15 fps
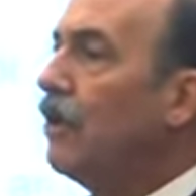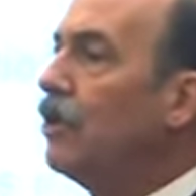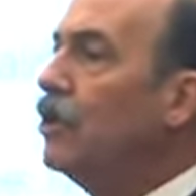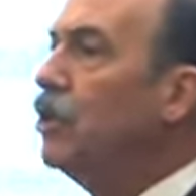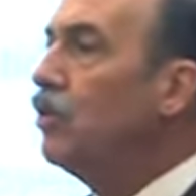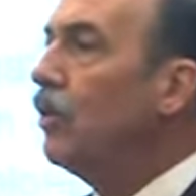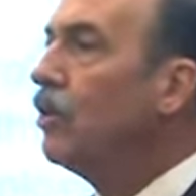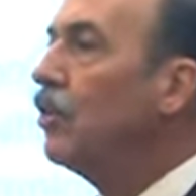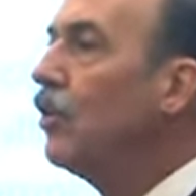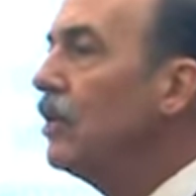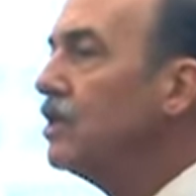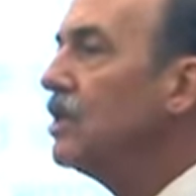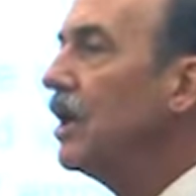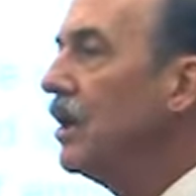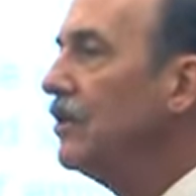you are
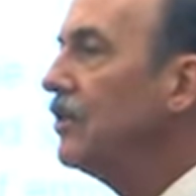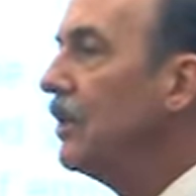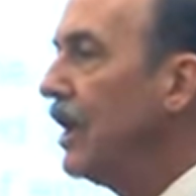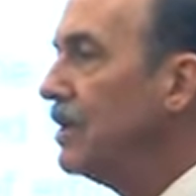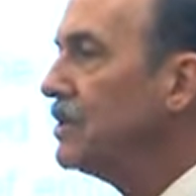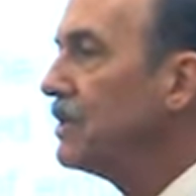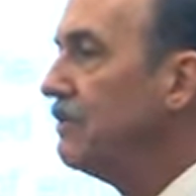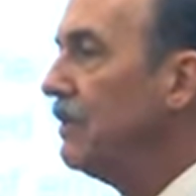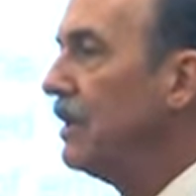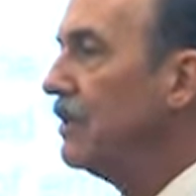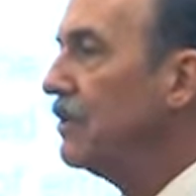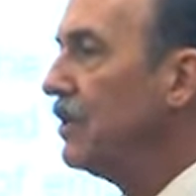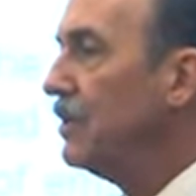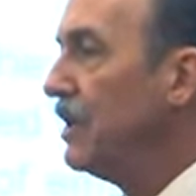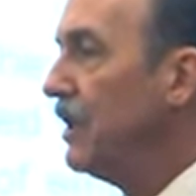going to
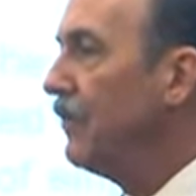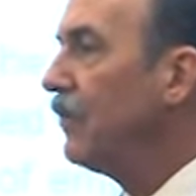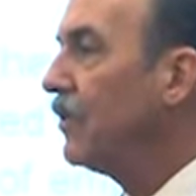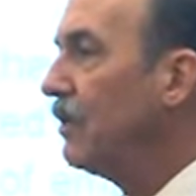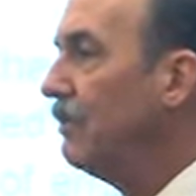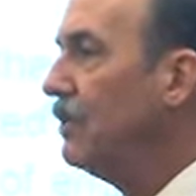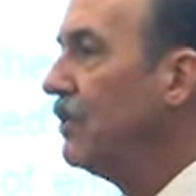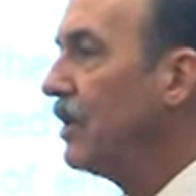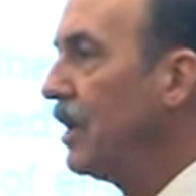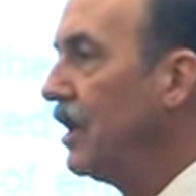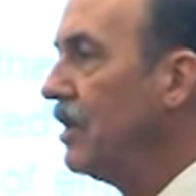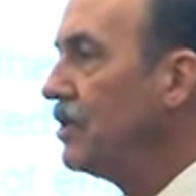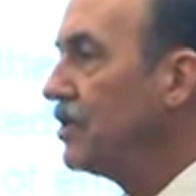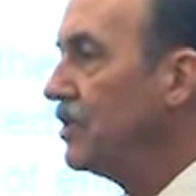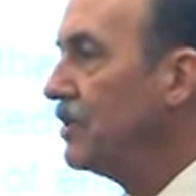underestimate the need for
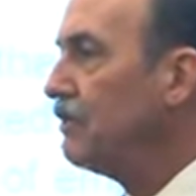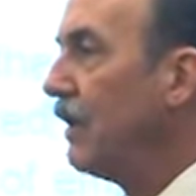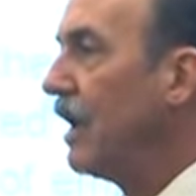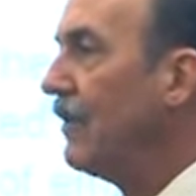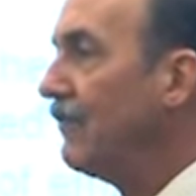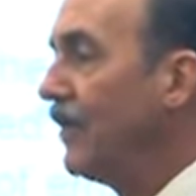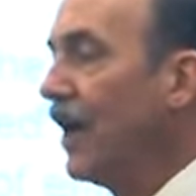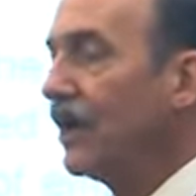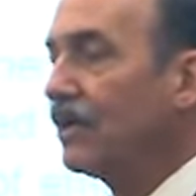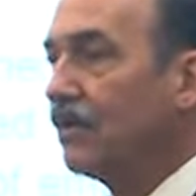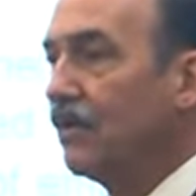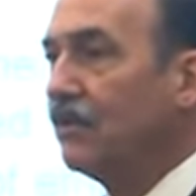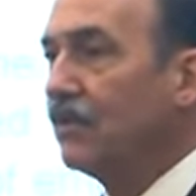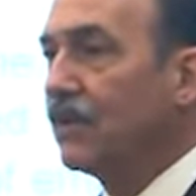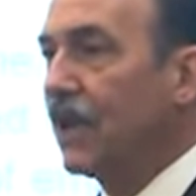communications by a factor
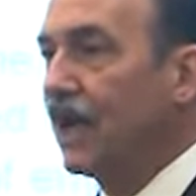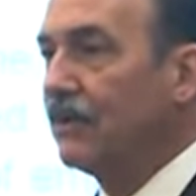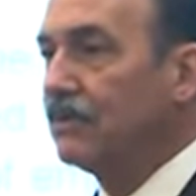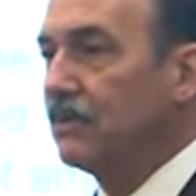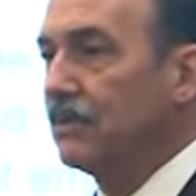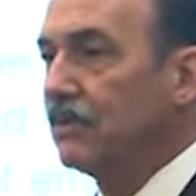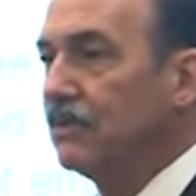of 1,000.